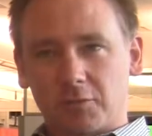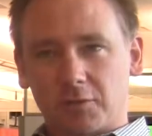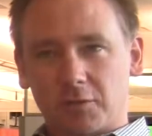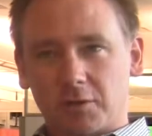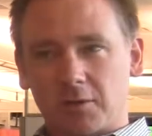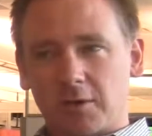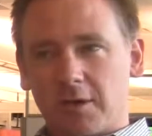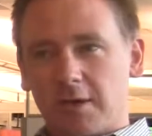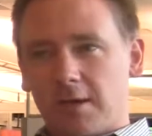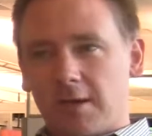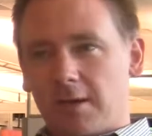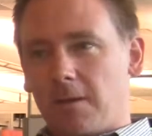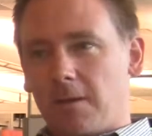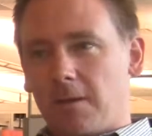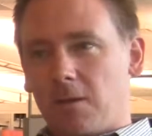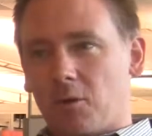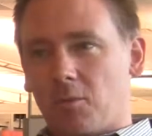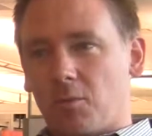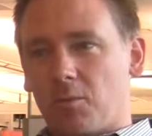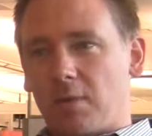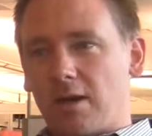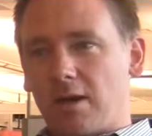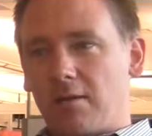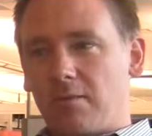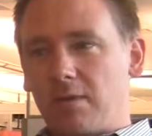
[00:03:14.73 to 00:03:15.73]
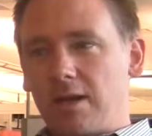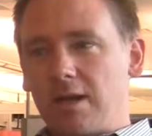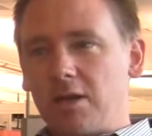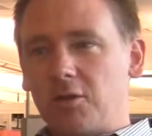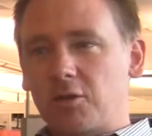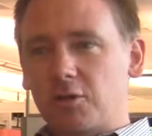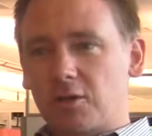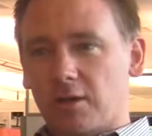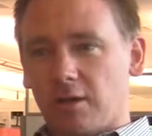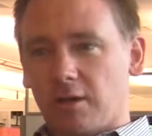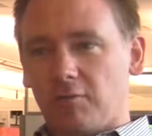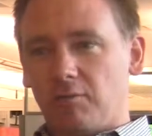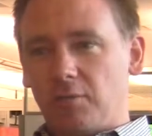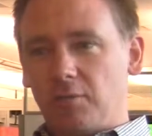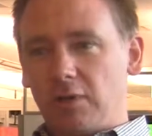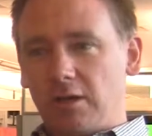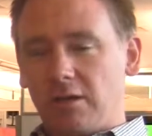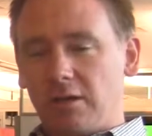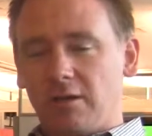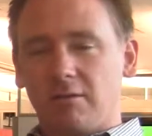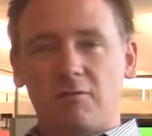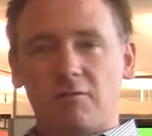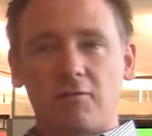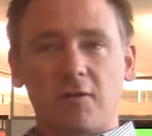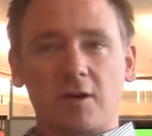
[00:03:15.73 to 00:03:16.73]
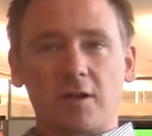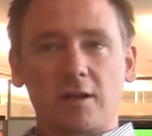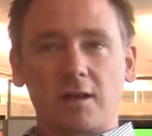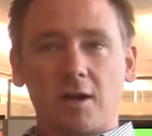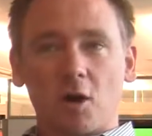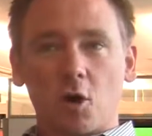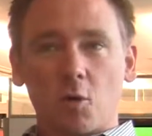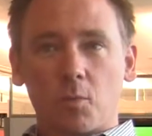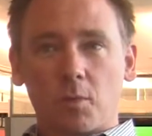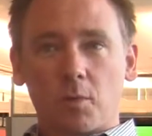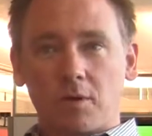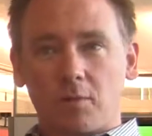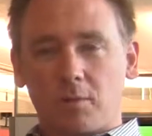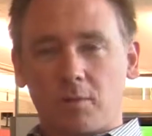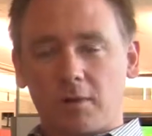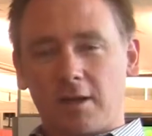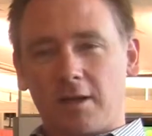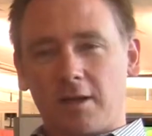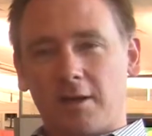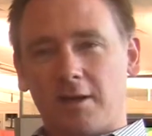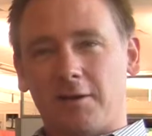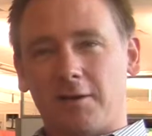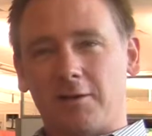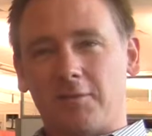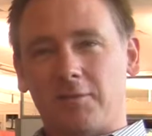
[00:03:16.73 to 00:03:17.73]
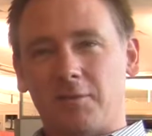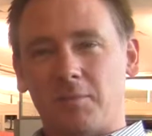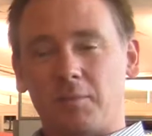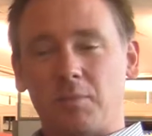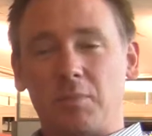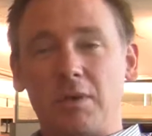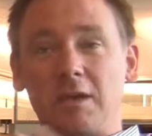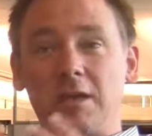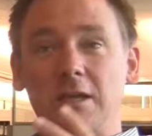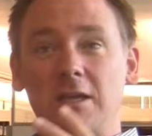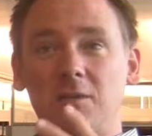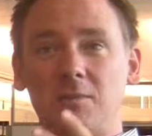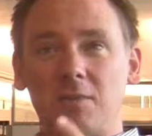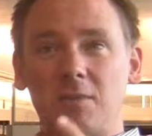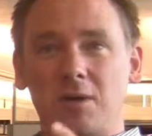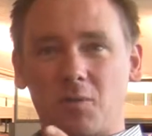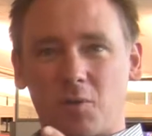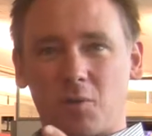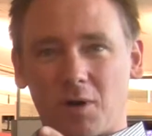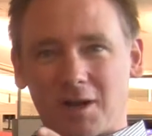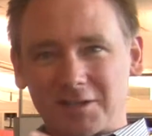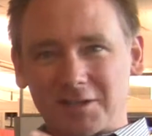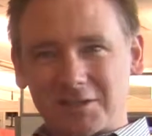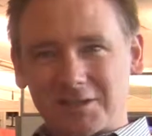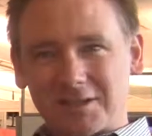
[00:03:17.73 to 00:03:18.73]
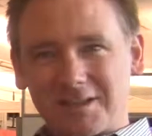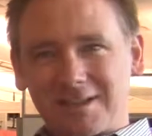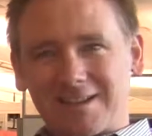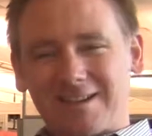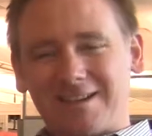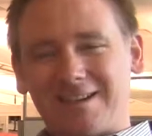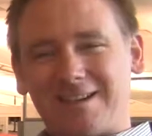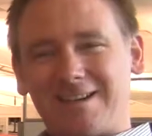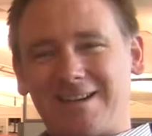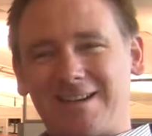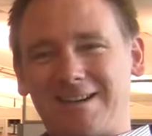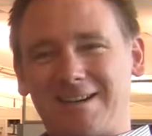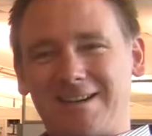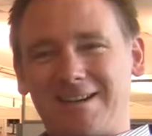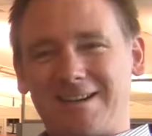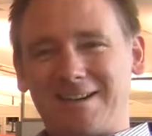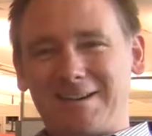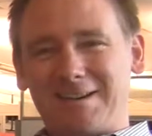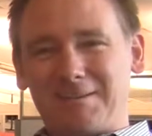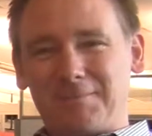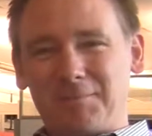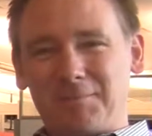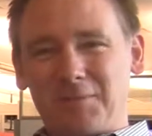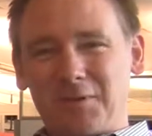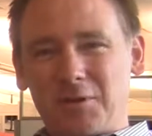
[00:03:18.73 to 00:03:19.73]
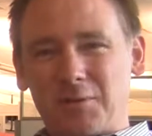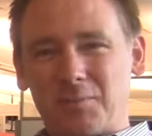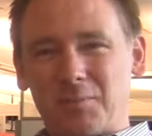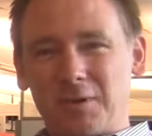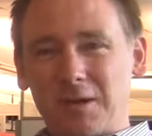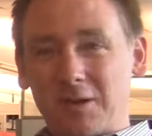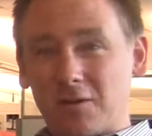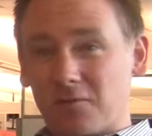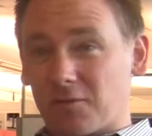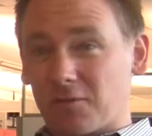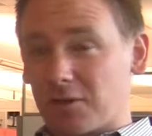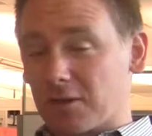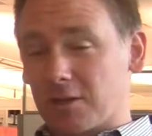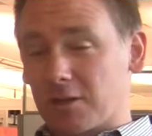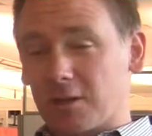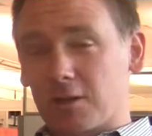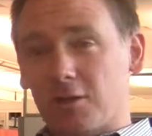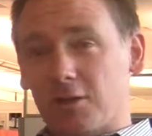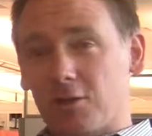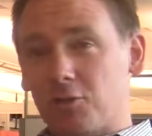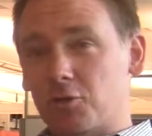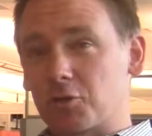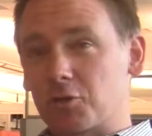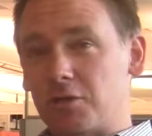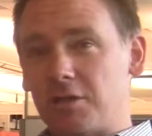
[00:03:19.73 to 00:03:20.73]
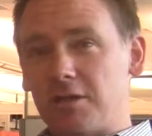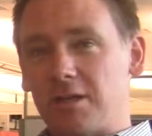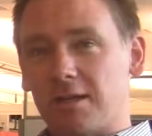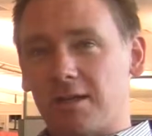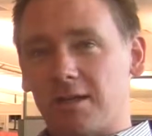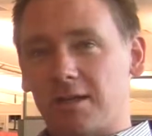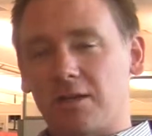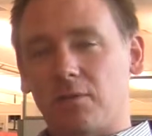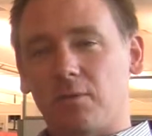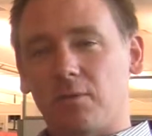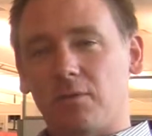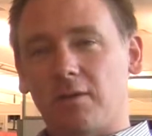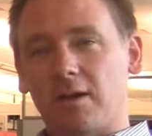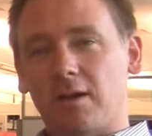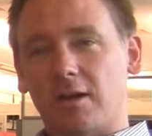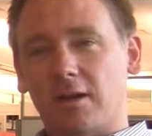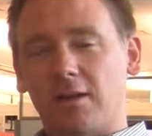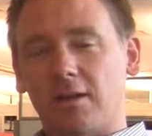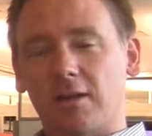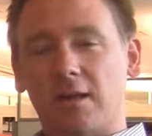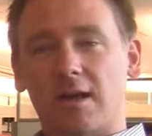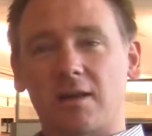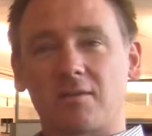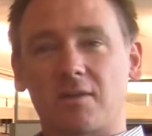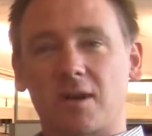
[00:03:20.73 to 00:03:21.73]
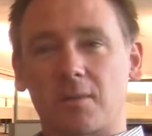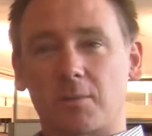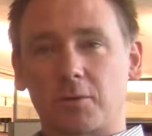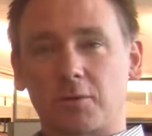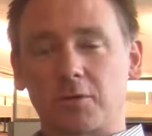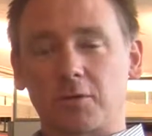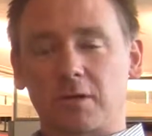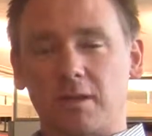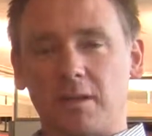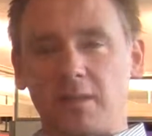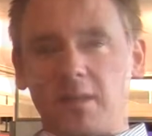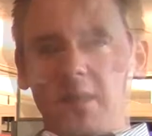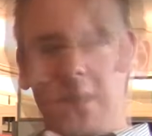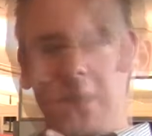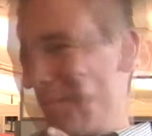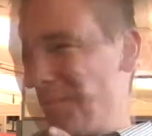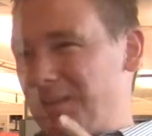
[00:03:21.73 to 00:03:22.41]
So by nature of being fairly open, from being in the Midwest, being fairly close-knit, I think we've got a lot of opportunity.